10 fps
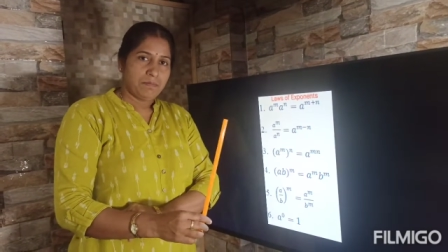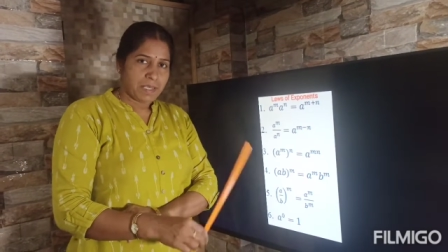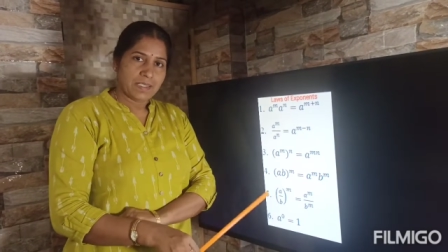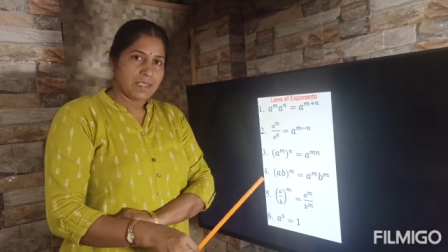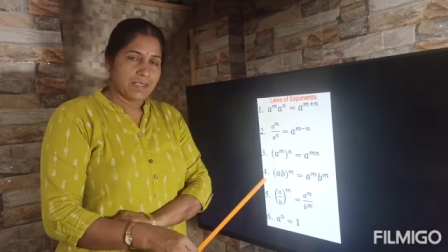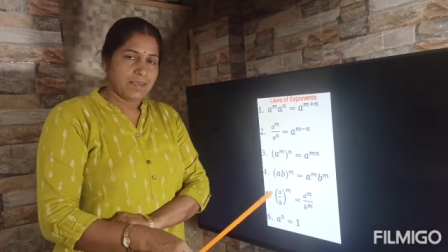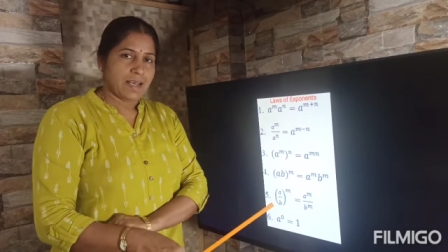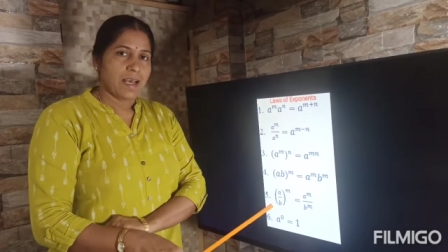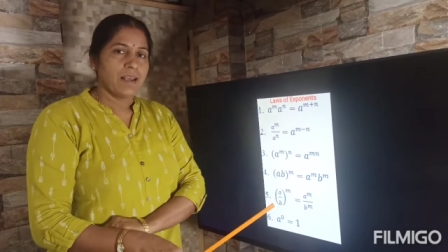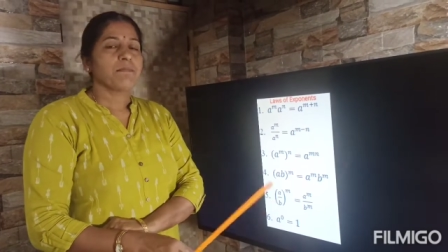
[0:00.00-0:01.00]
base is
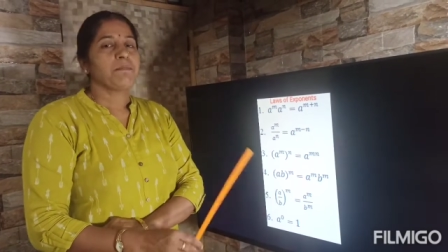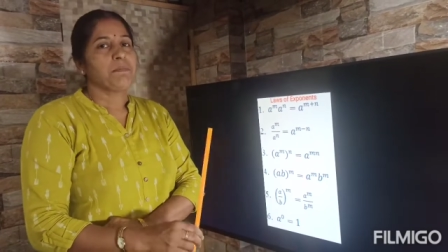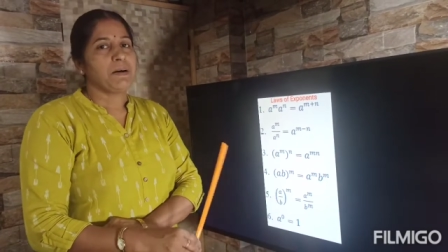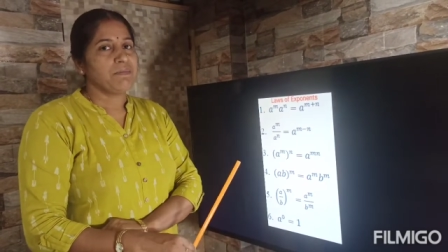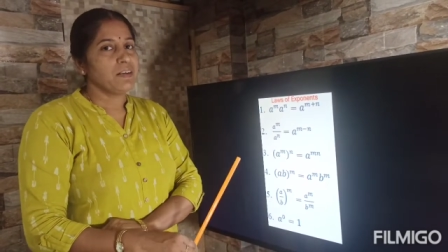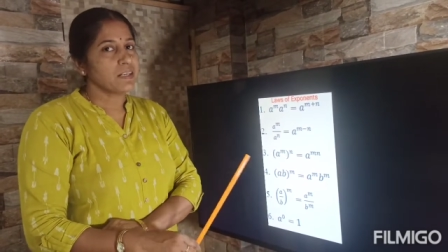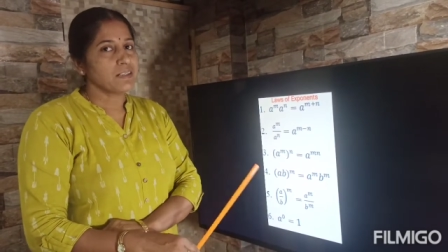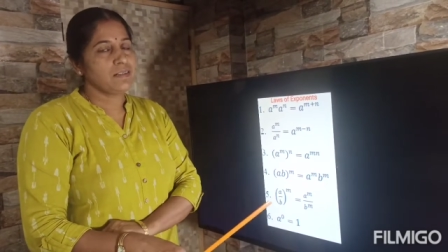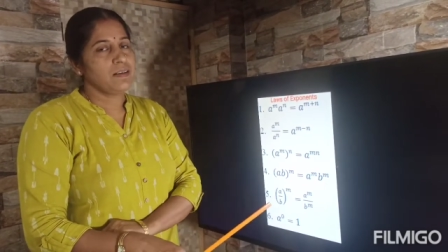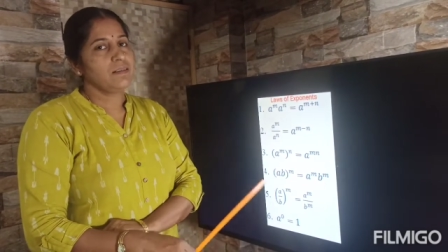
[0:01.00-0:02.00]
there, power
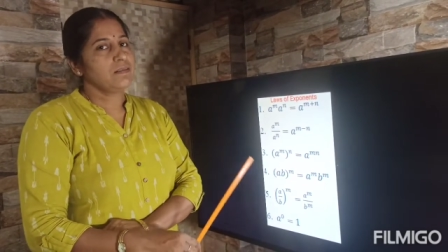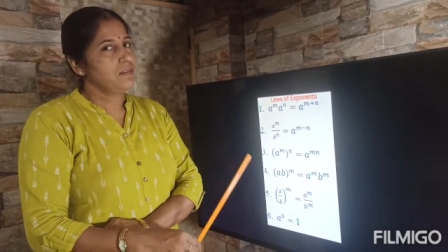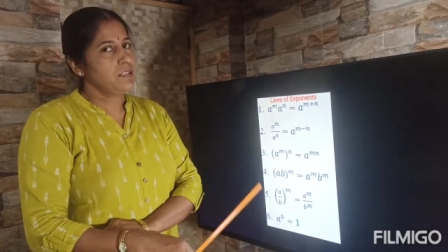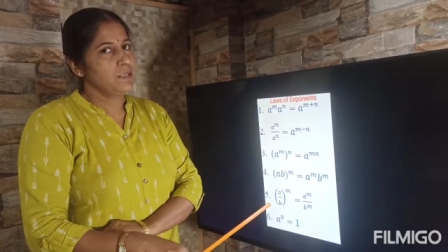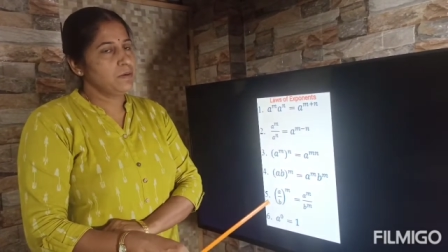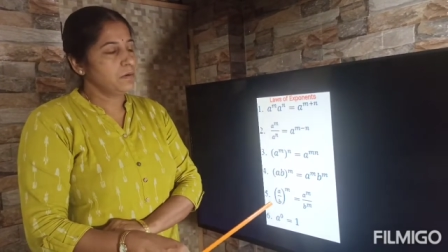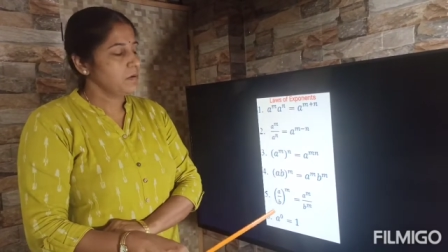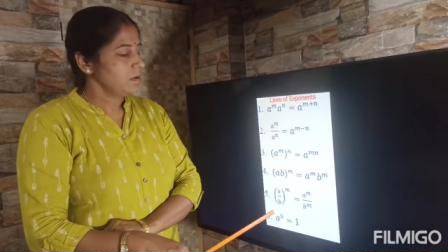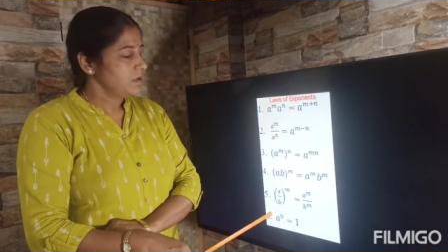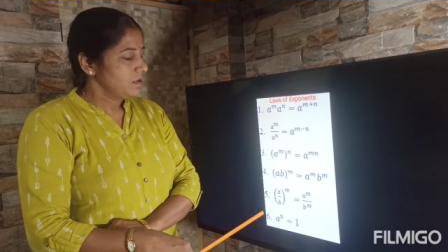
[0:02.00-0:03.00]
is
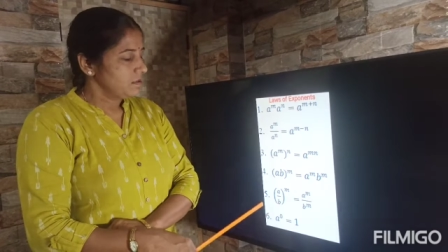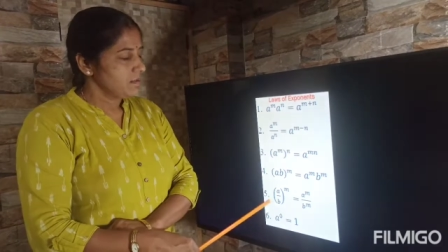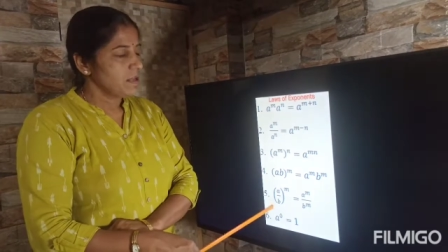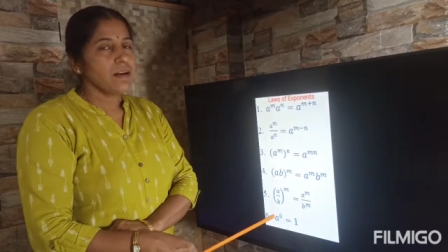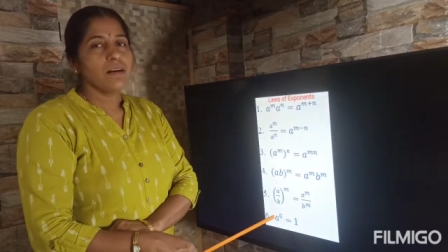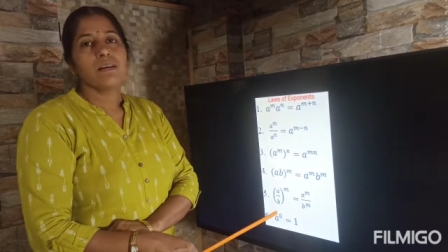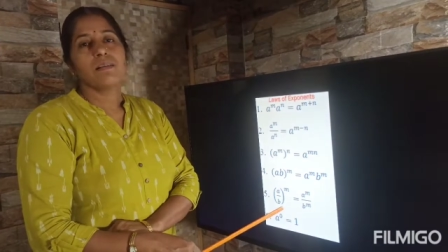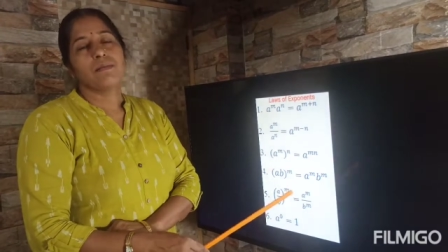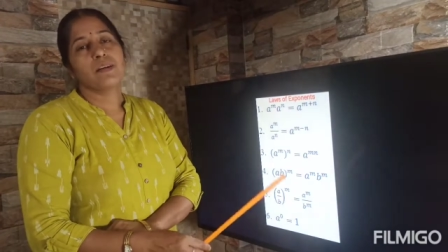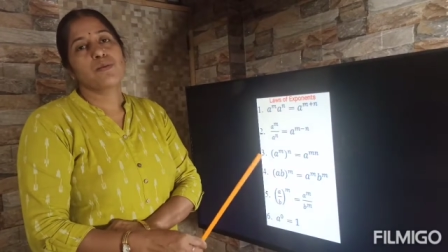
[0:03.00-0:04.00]
0, then
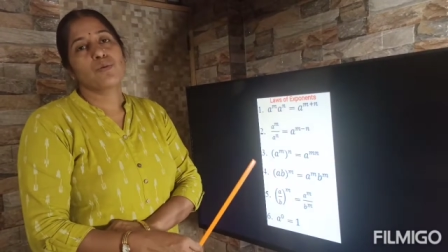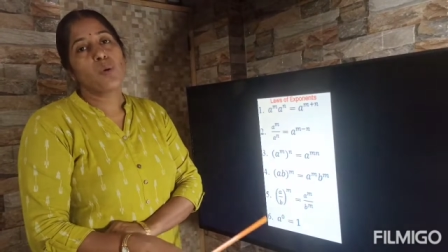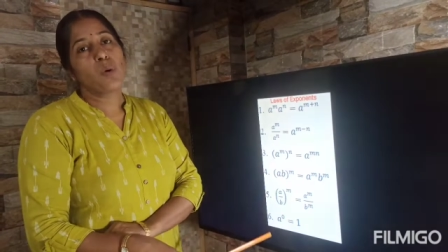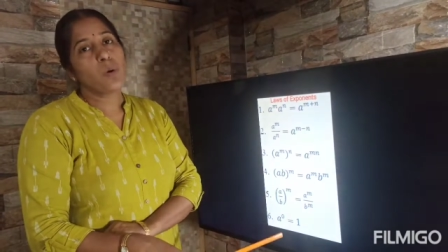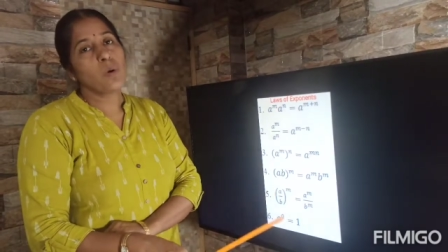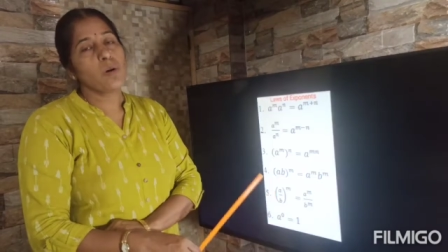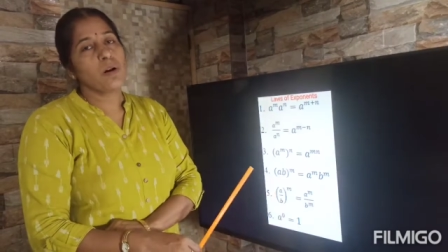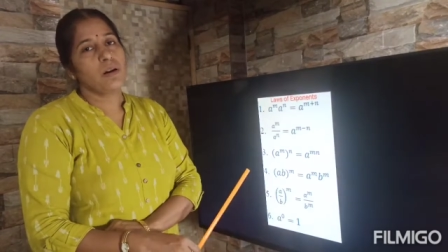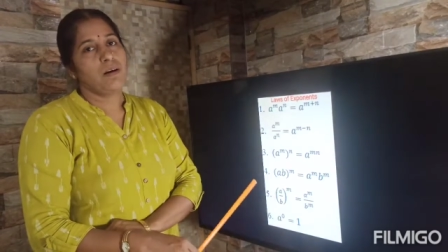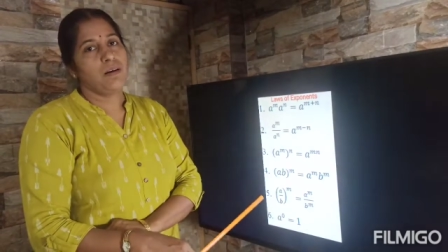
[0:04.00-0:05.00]
that's whole
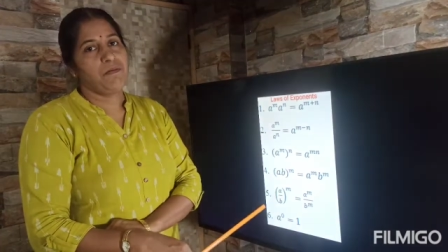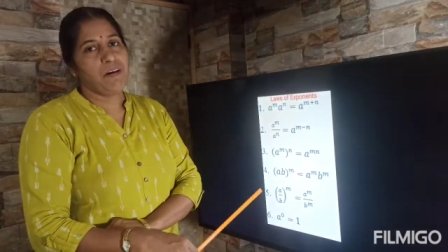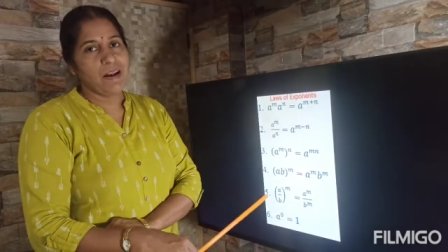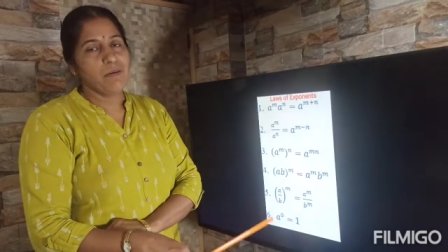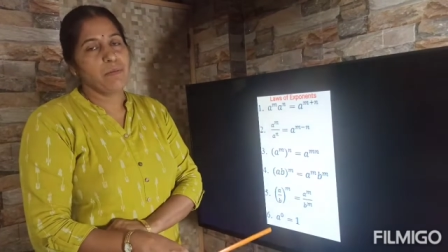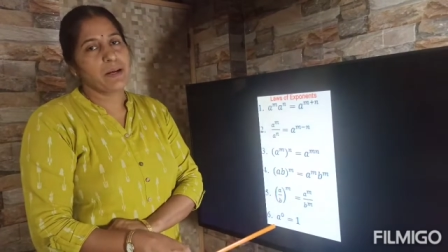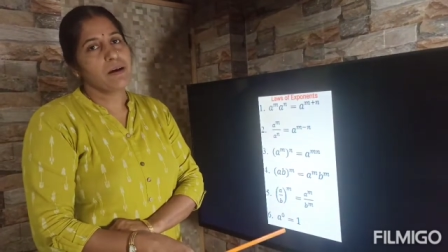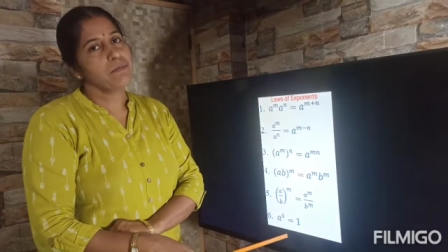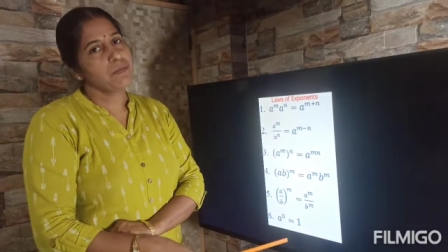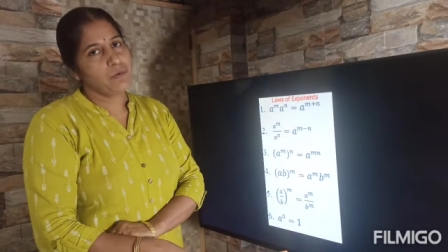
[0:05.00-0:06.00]
value
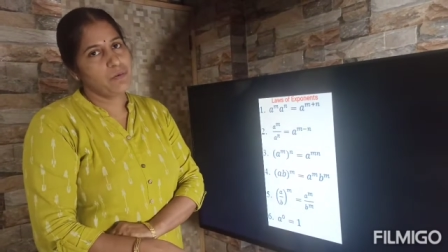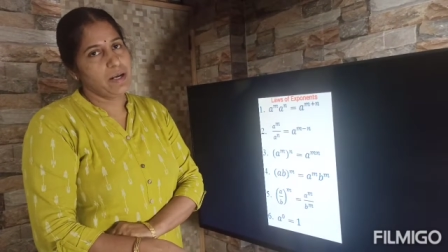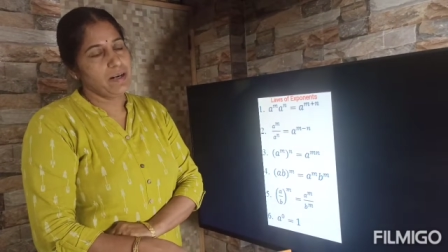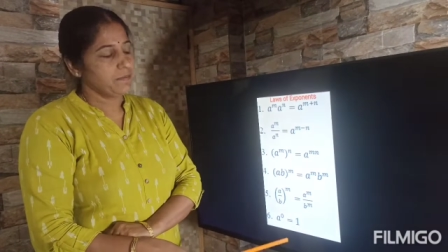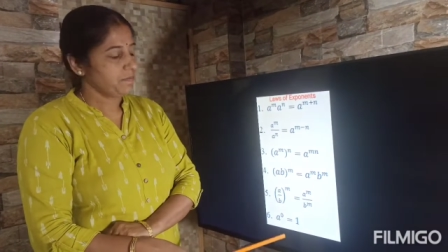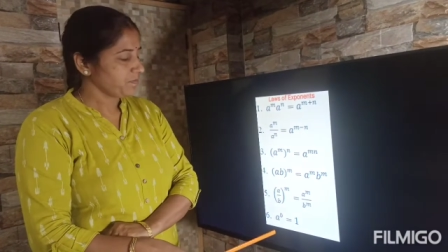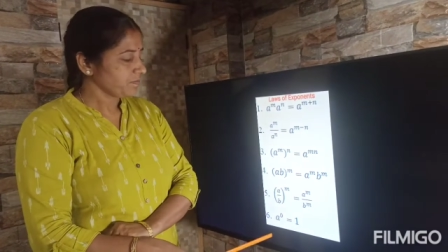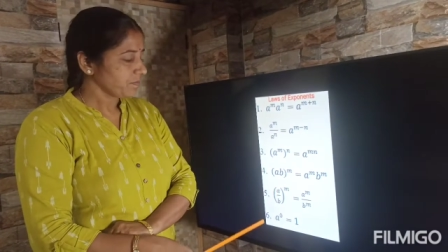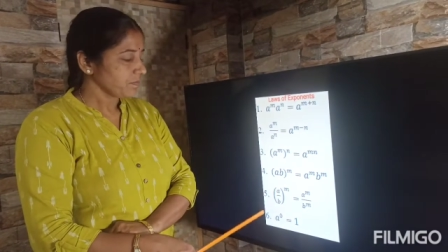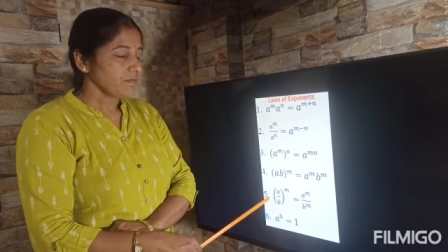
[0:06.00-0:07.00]
become 1.
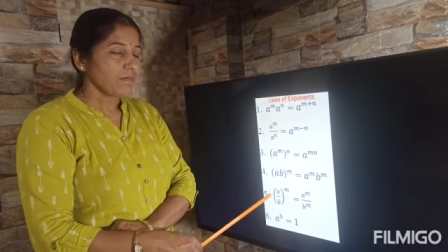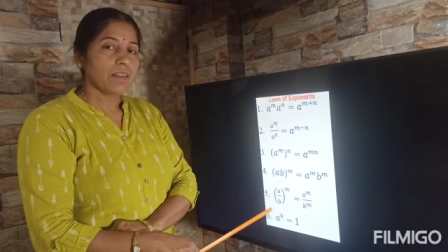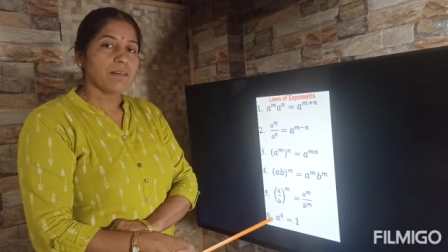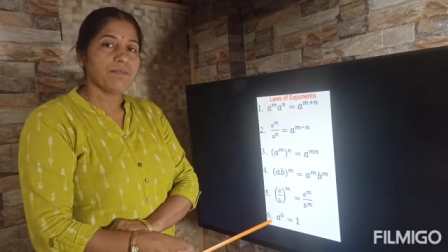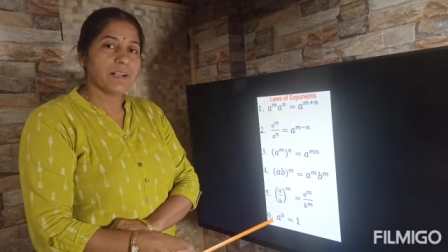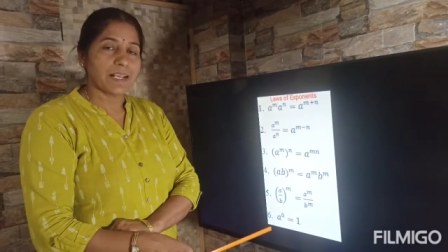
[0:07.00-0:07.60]
For